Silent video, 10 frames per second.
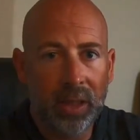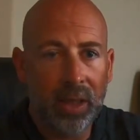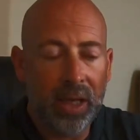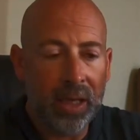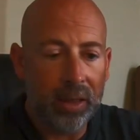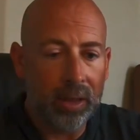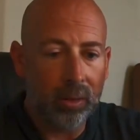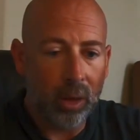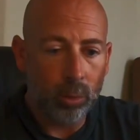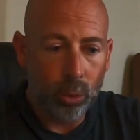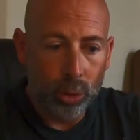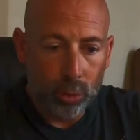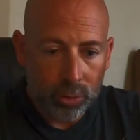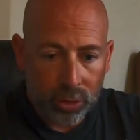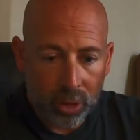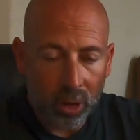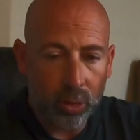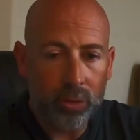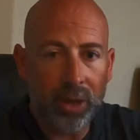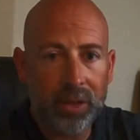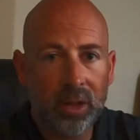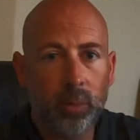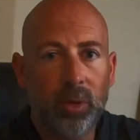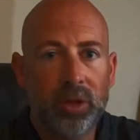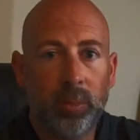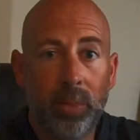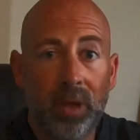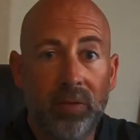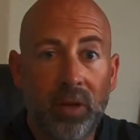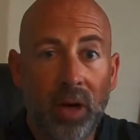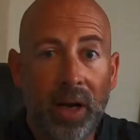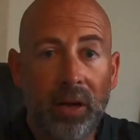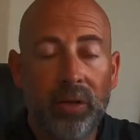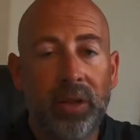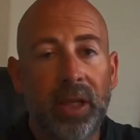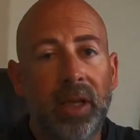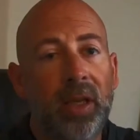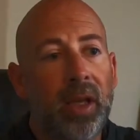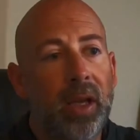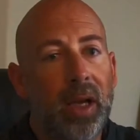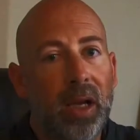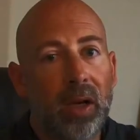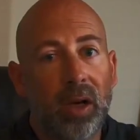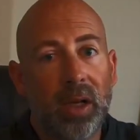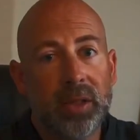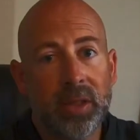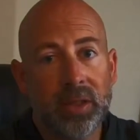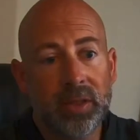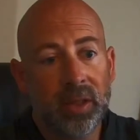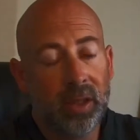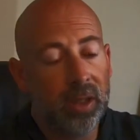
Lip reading: a root zone that's almost above ground that causes,